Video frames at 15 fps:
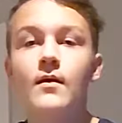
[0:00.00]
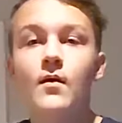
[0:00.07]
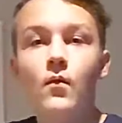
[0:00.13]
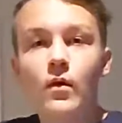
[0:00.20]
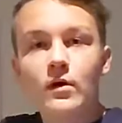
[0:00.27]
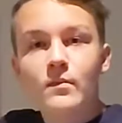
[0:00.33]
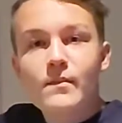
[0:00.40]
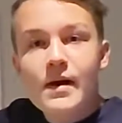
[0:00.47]

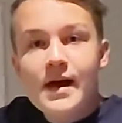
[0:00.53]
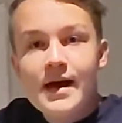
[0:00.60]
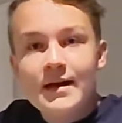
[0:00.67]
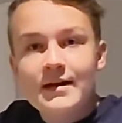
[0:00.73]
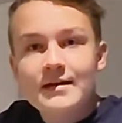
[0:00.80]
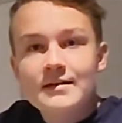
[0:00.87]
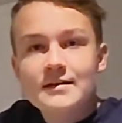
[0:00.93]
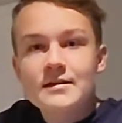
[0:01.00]
Welcome
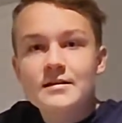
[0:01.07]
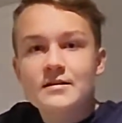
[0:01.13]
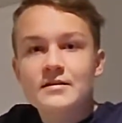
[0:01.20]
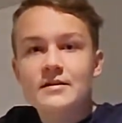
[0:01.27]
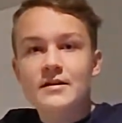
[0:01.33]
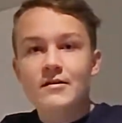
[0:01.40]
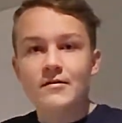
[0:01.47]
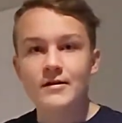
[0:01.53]
back to the
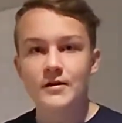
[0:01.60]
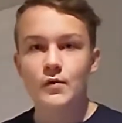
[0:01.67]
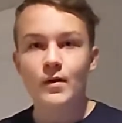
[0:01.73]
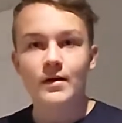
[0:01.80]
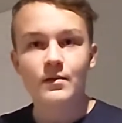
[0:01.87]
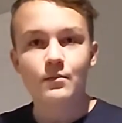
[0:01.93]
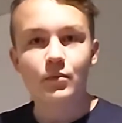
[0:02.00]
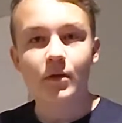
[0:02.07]
series where I
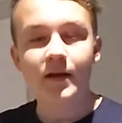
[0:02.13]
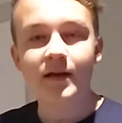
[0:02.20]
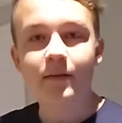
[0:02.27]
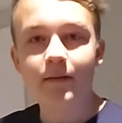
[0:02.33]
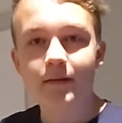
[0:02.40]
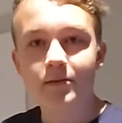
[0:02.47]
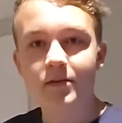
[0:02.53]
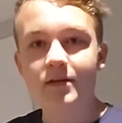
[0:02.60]
complain
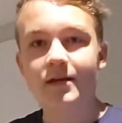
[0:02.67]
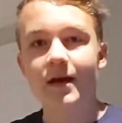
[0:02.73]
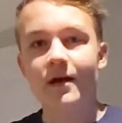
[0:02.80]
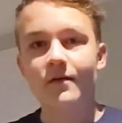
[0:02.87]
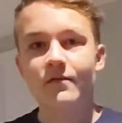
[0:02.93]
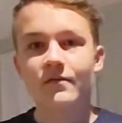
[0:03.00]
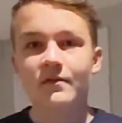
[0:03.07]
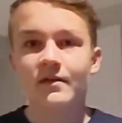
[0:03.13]
about
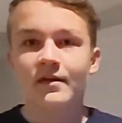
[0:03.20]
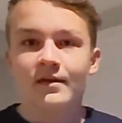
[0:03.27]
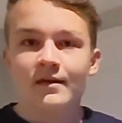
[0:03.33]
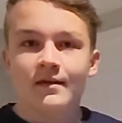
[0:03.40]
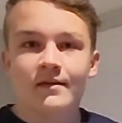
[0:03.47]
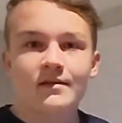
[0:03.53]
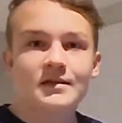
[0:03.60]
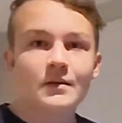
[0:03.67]
stuff.
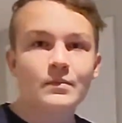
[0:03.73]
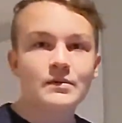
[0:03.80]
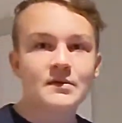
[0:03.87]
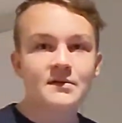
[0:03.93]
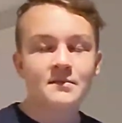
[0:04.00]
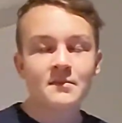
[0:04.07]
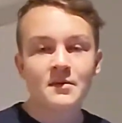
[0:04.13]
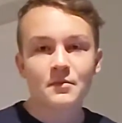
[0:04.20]
This episode
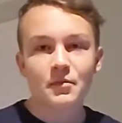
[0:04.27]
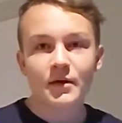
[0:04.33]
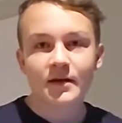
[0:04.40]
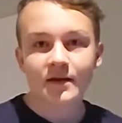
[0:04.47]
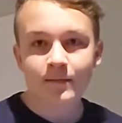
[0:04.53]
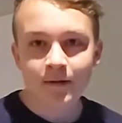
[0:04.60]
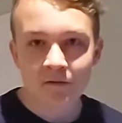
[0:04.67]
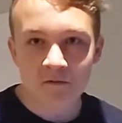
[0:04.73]
I'm
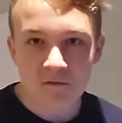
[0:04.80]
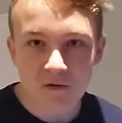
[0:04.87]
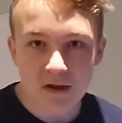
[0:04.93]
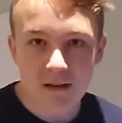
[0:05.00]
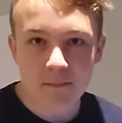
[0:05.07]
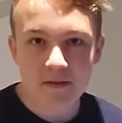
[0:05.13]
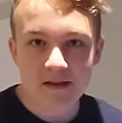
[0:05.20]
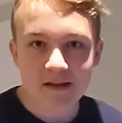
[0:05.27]
complaining about
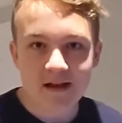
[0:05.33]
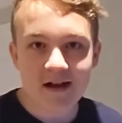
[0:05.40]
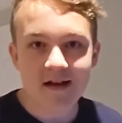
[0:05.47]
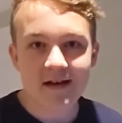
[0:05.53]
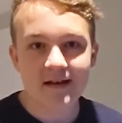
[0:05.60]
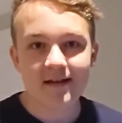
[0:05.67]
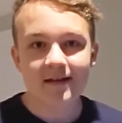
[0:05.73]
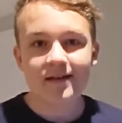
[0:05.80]
Family
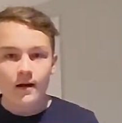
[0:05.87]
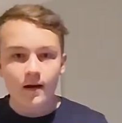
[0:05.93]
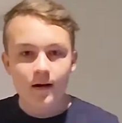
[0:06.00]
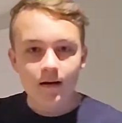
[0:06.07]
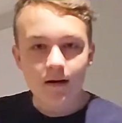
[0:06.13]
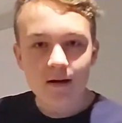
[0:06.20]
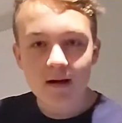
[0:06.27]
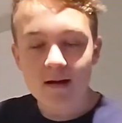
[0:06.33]
Guy.
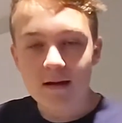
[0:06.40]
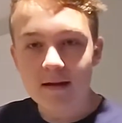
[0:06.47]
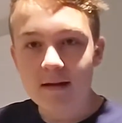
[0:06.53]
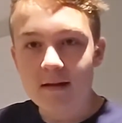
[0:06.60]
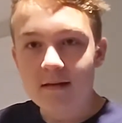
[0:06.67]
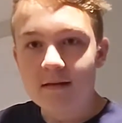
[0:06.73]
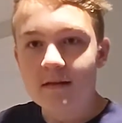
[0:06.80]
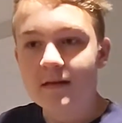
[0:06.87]
Alright,
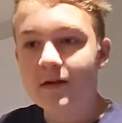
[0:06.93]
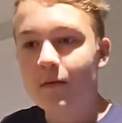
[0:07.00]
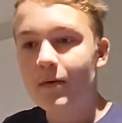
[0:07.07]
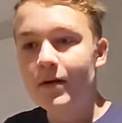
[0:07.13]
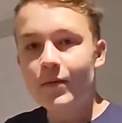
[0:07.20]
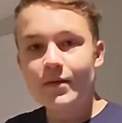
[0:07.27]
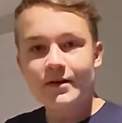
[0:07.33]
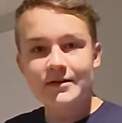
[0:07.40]
so what I
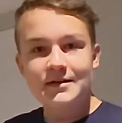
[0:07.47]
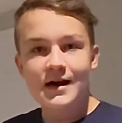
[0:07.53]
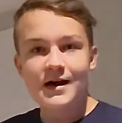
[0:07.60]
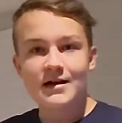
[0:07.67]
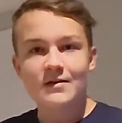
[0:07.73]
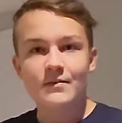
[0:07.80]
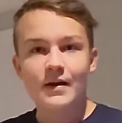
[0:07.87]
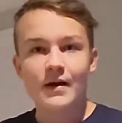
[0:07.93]
want to
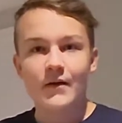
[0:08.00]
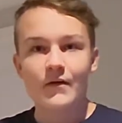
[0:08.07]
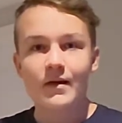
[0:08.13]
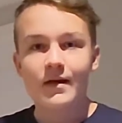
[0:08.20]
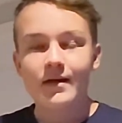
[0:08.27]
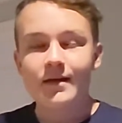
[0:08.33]
talk about.